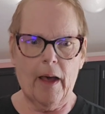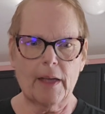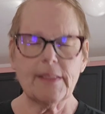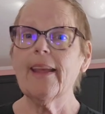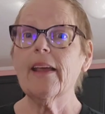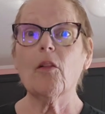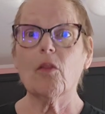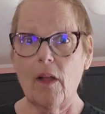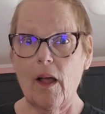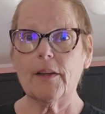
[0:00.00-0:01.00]
I take a
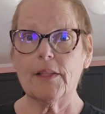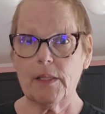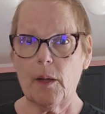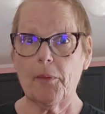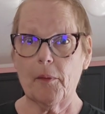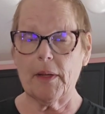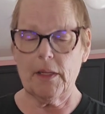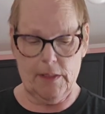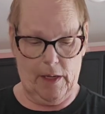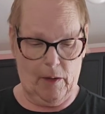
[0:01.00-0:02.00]
lot of supplements,